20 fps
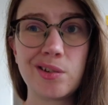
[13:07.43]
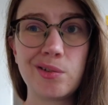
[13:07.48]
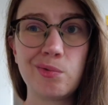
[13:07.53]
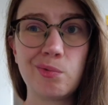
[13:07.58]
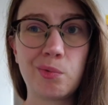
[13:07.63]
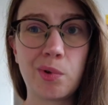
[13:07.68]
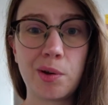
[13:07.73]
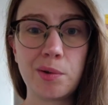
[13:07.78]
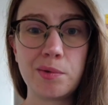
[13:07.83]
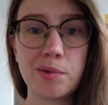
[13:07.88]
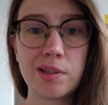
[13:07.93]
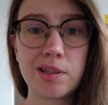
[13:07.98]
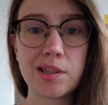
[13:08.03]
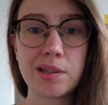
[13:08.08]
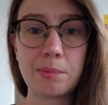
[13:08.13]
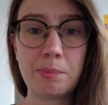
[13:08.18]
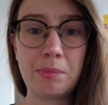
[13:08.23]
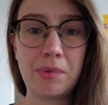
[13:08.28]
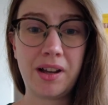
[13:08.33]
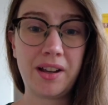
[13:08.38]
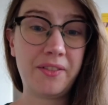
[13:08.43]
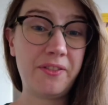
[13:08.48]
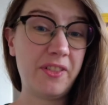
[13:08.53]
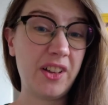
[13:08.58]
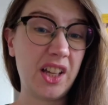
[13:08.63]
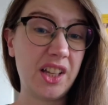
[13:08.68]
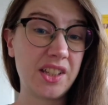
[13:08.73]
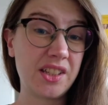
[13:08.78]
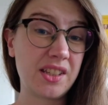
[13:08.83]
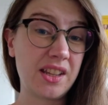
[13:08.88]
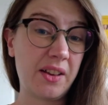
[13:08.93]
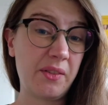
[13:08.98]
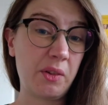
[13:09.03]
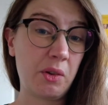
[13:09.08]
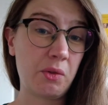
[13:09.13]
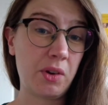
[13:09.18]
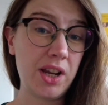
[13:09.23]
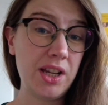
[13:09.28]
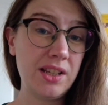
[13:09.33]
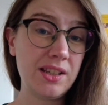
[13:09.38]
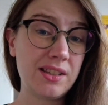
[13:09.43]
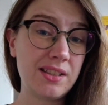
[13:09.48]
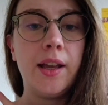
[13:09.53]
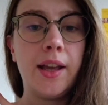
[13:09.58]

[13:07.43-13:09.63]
roast my first ever race.